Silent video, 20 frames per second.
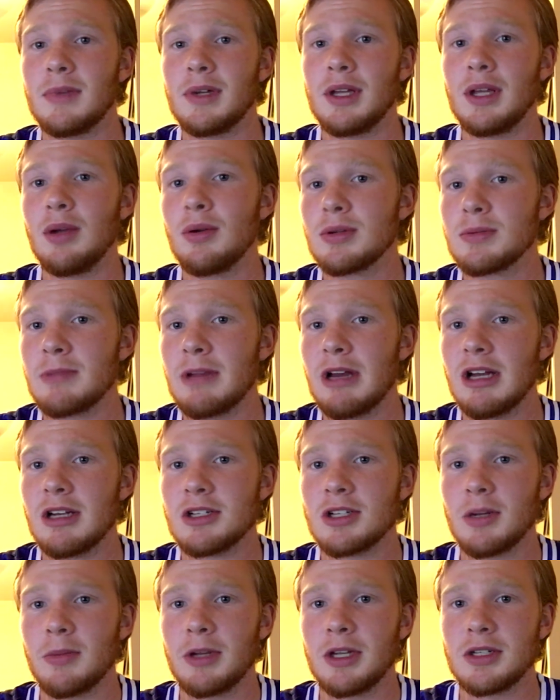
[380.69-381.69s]
He was
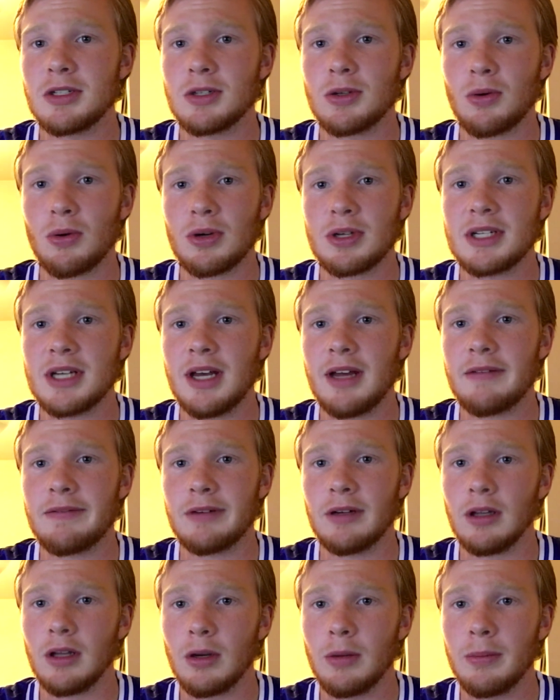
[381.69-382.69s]
matched up against Gortat
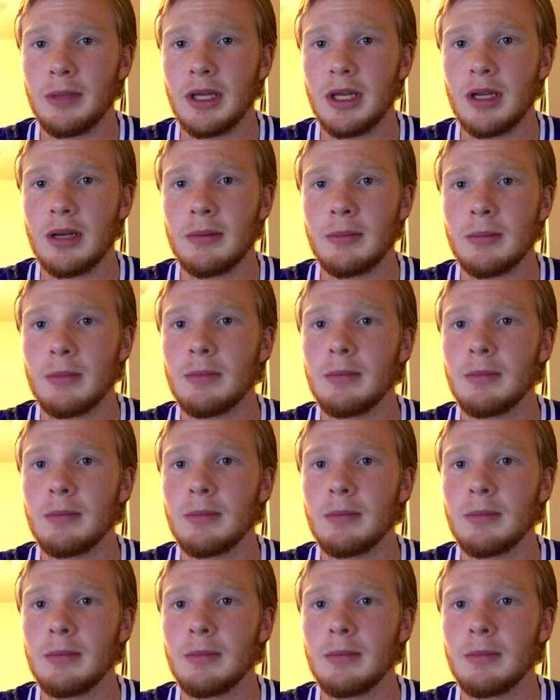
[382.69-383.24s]
for a little bit,